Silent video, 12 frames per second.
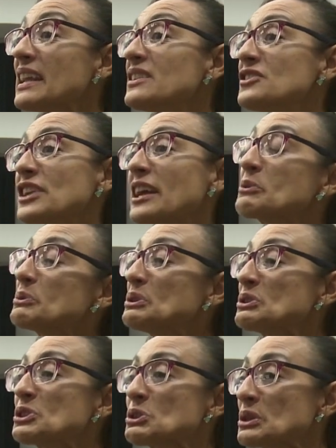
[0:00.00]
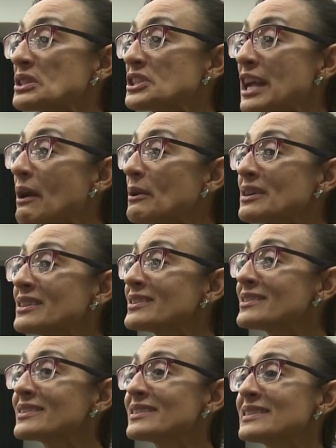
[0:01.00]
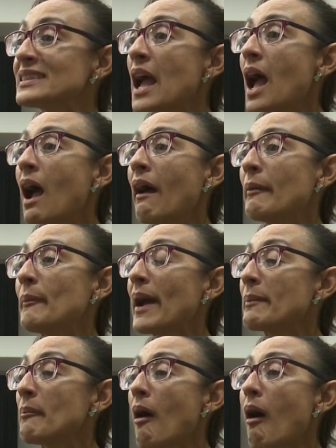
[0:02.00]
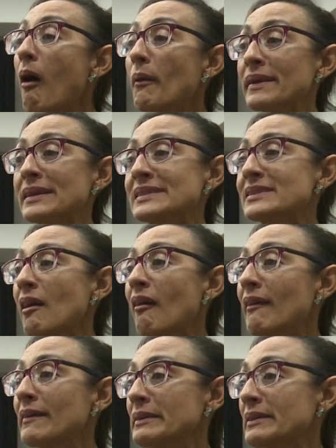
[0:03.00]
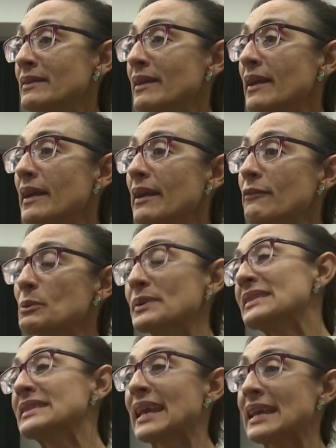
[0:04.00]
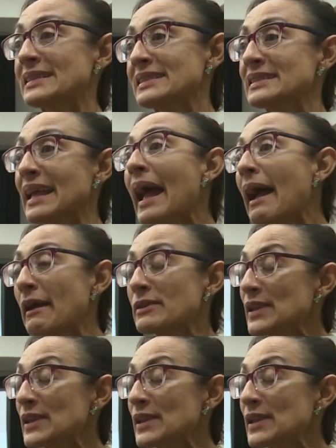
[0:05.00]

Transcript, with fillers: in general, short showers. Um, I'm always on everyone's case in the ha